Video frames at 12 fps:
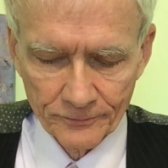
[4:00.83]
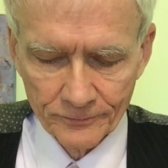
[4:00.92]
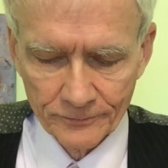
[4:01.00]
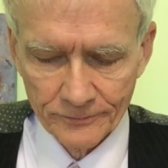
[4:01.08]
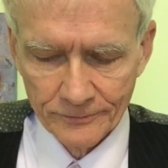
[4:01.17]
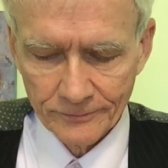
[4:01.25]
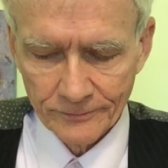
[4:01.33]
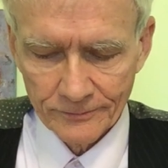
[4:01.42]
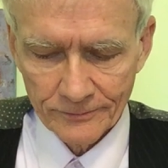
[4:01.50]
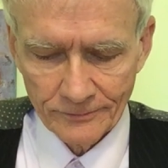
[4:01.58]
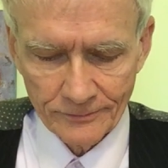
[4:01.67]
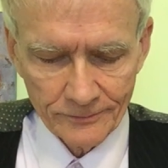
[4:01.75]

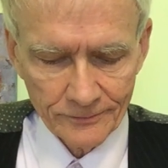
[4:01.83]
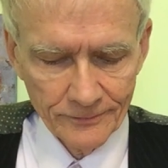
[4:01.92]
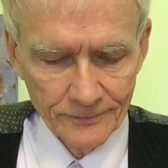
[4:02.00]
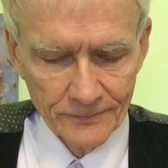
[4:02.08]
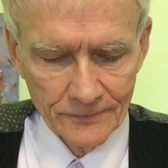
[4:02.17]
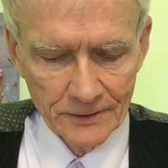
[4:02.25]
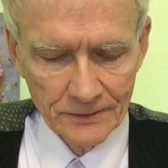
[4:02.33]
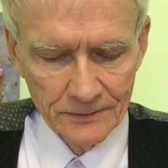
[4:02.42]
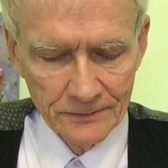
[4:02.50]
(silence)